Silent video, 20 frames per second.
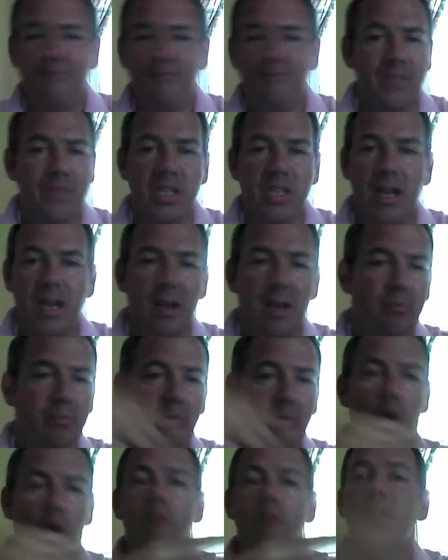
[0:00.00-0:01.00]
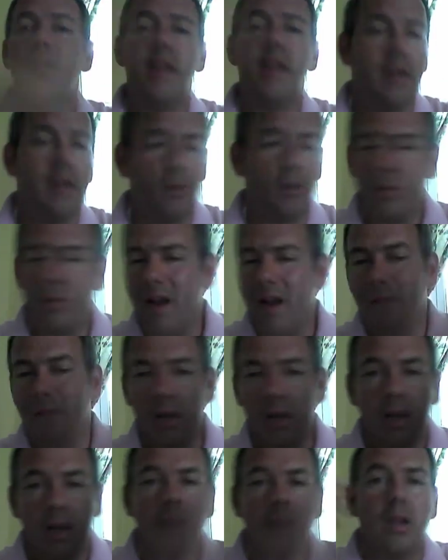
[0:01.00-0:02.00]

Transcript: set up over here, whatever.